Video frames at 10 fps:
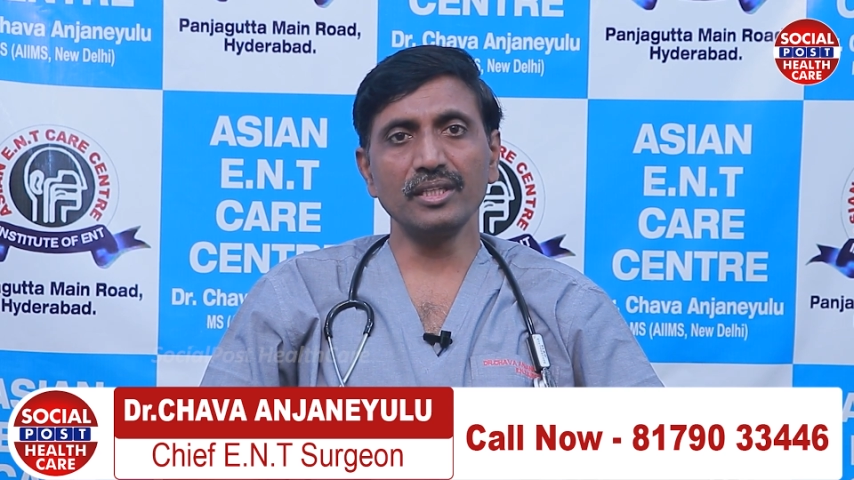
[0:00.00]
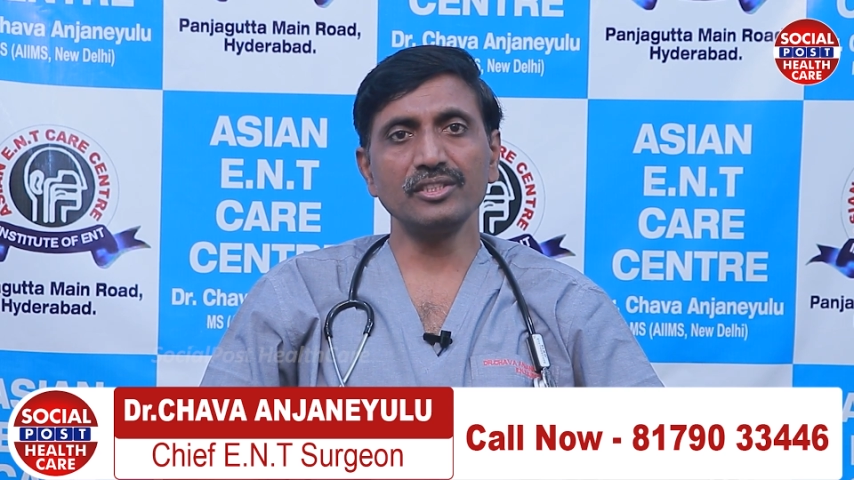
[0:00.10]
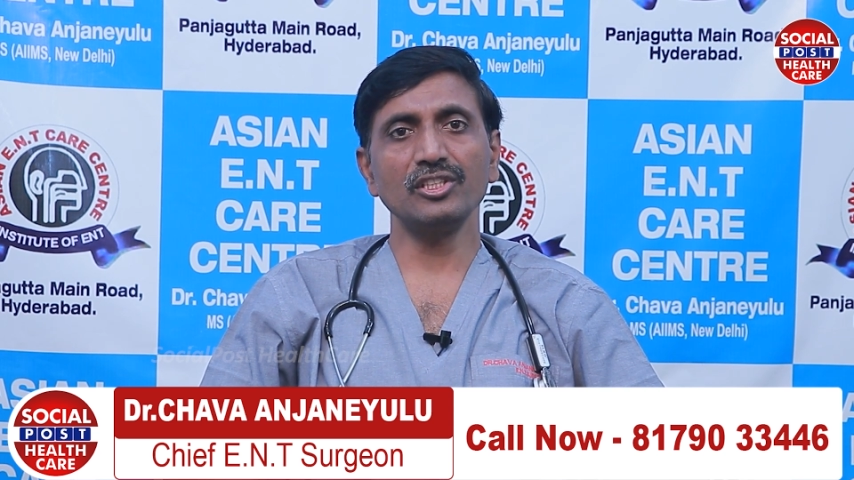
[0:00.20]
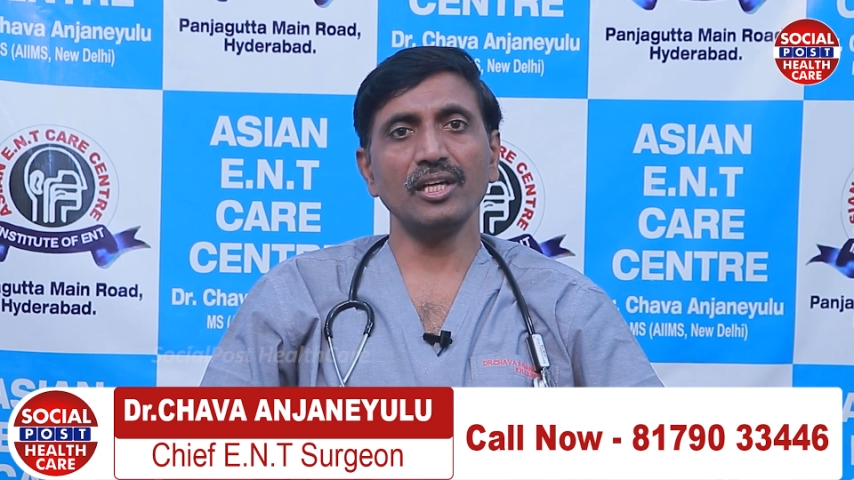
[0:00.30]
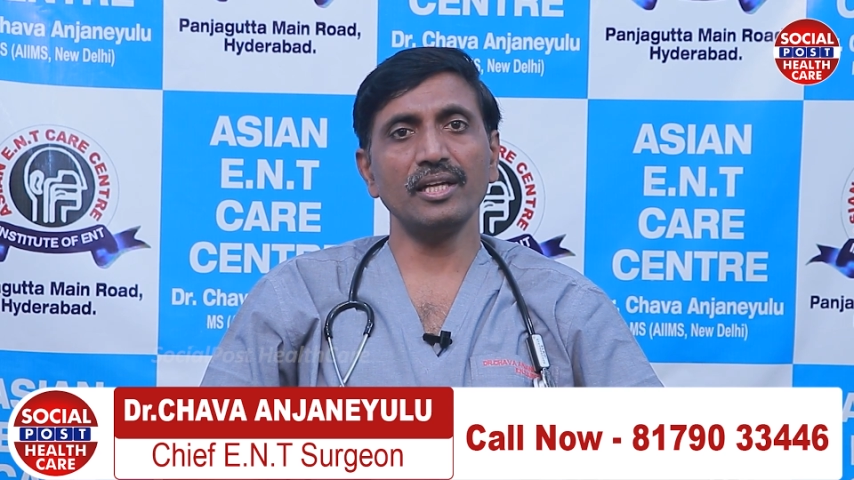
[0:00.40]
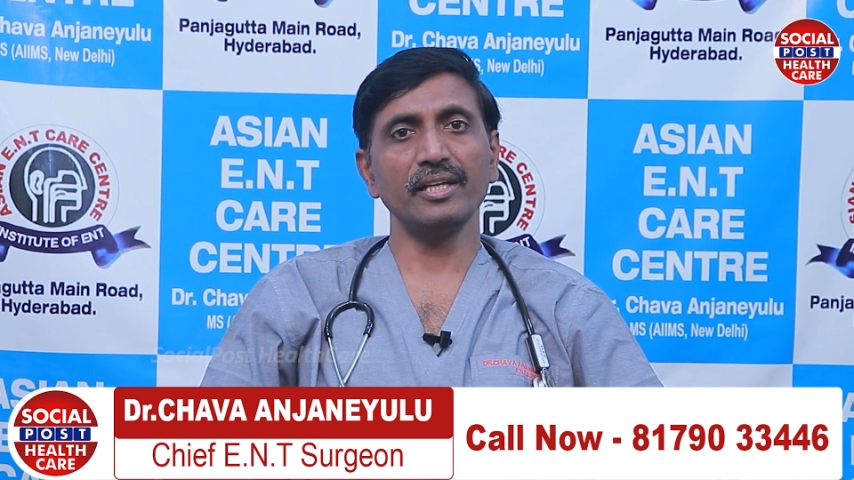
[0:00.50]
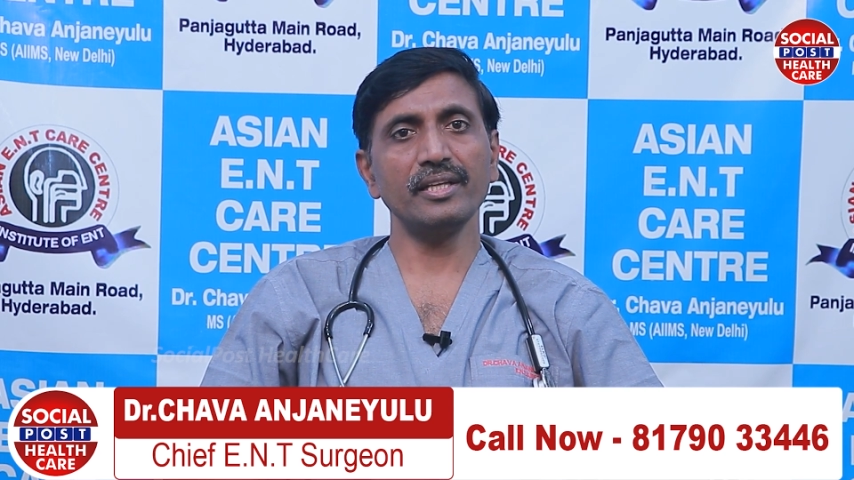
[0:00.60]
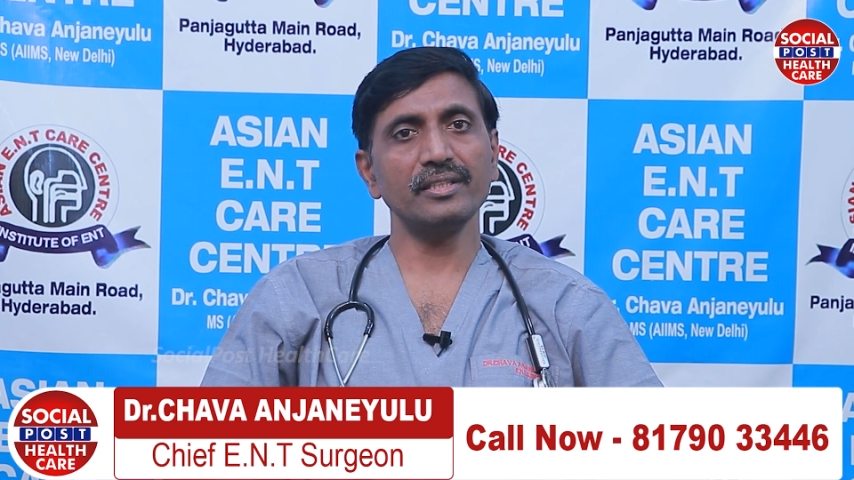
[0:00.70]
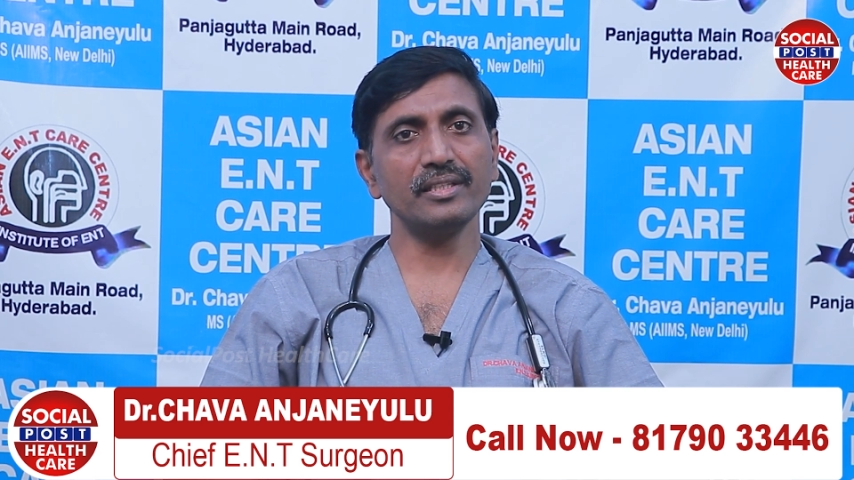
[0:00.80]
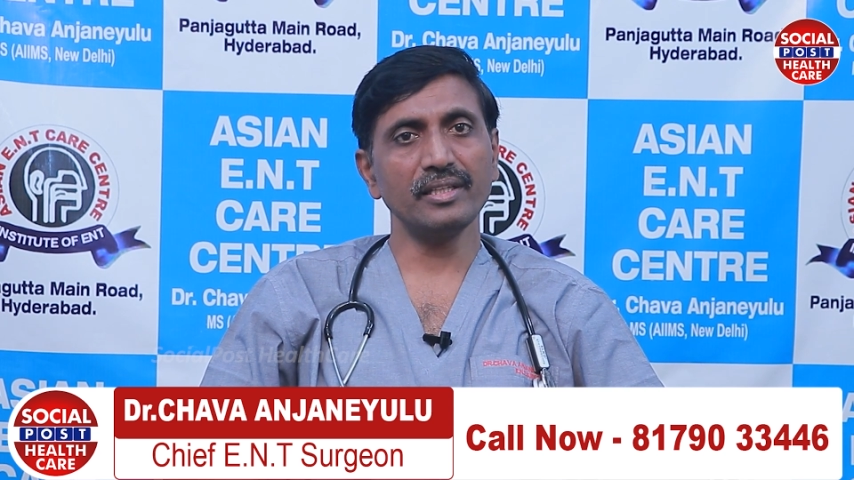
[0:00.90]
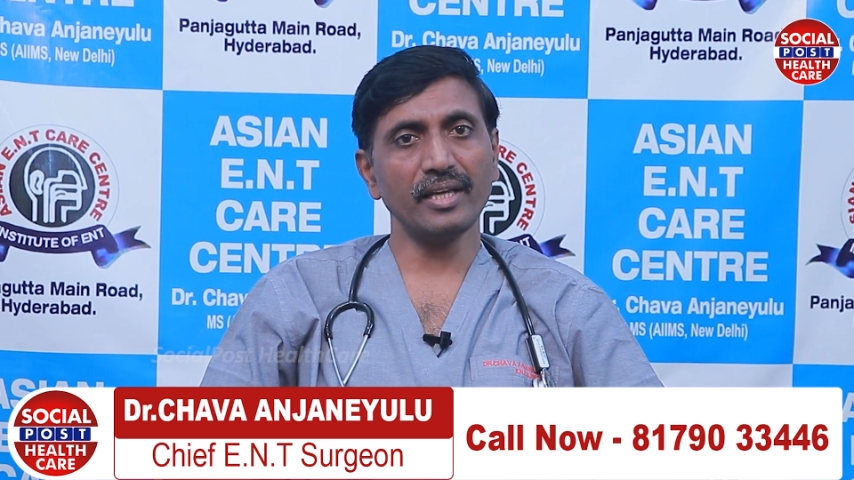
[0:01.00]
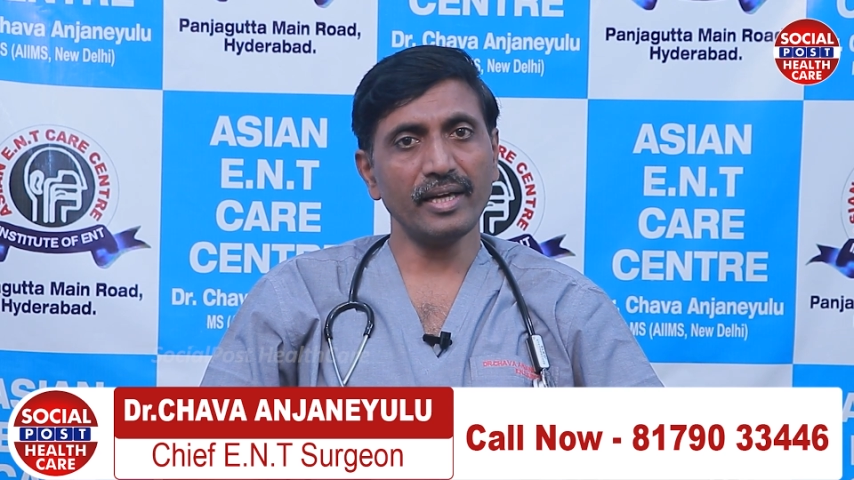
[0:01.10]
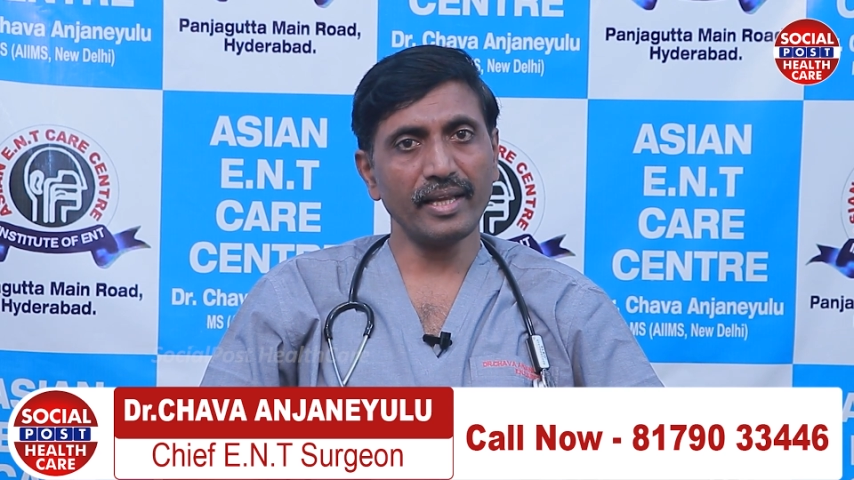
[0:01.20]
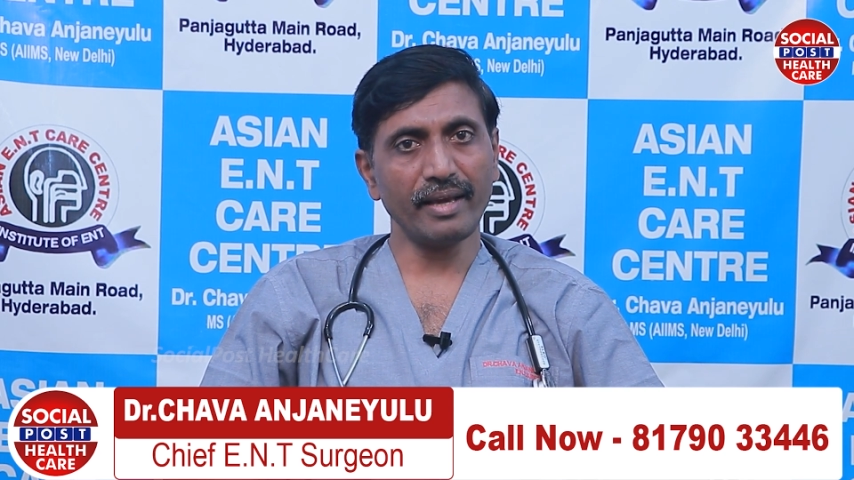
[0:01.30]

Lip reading: the Jalaneti and